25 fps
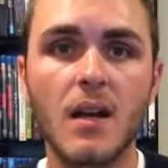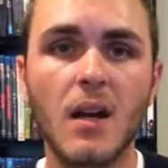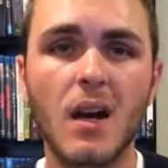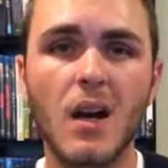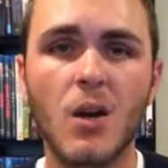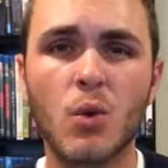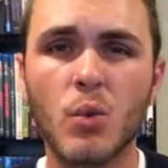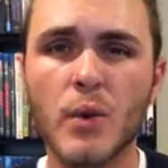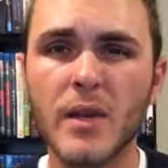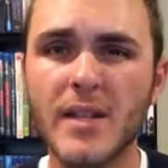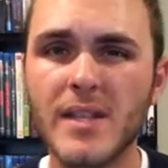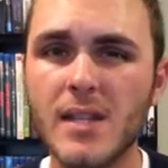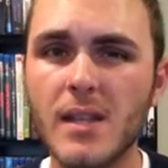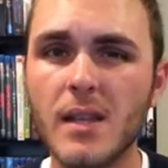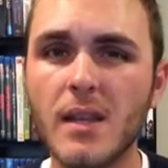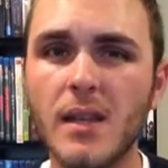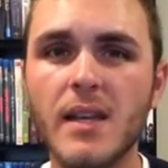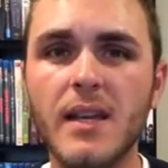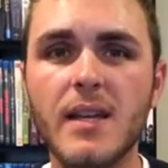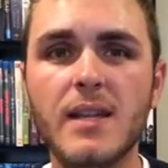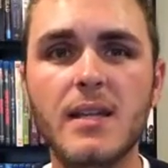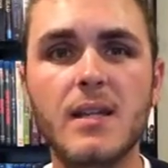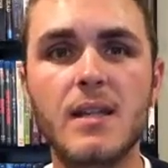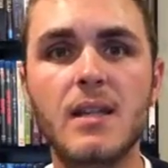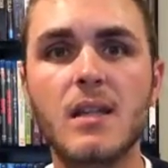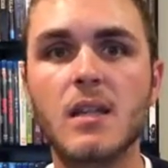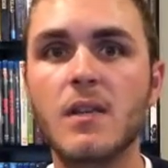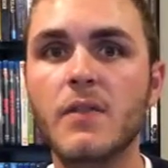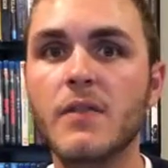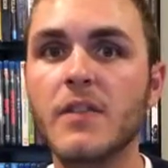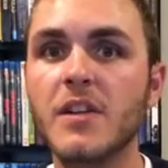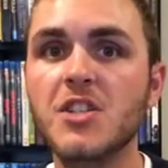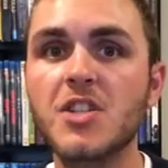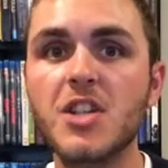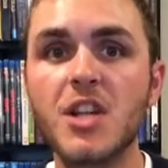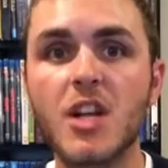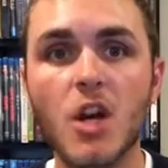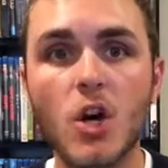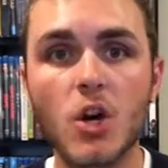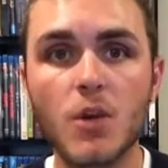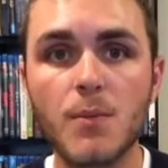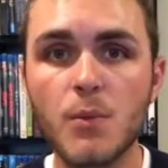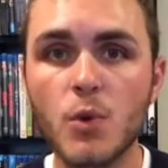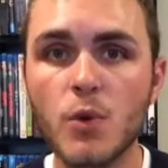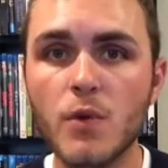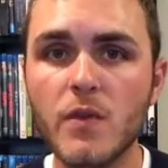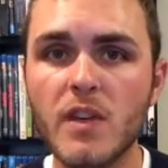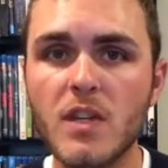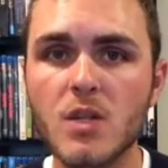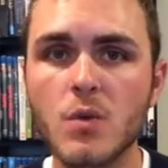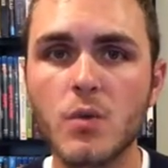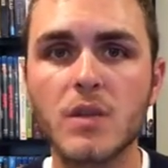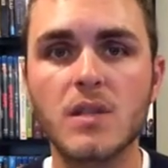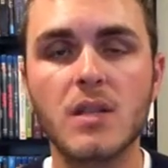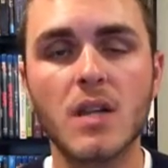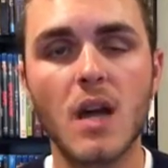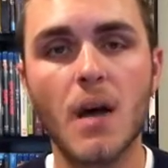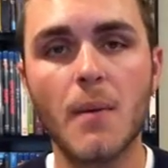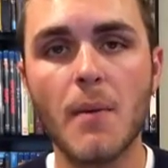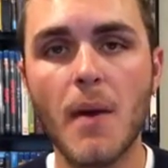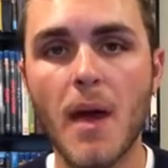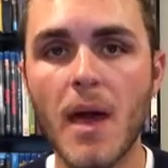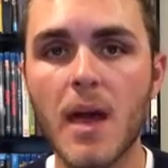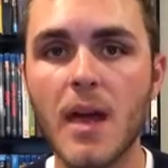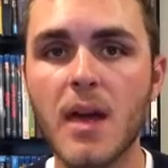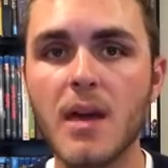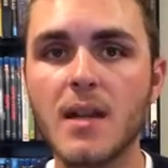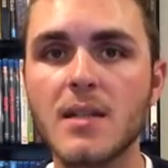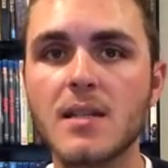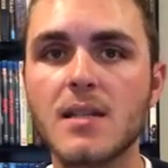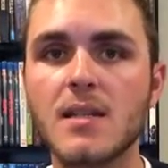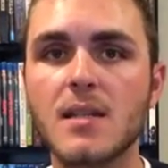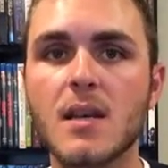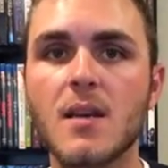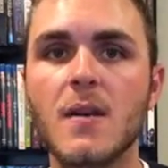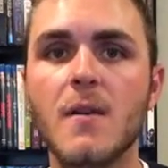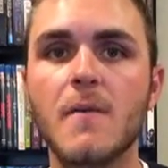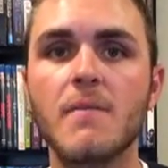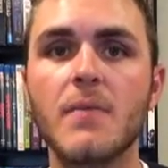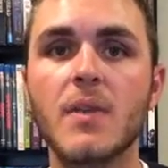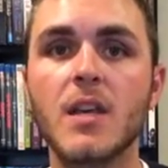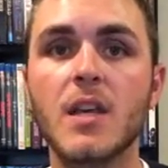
Uh, recently, he did the Da Vinci Code movies with Tom Hanks.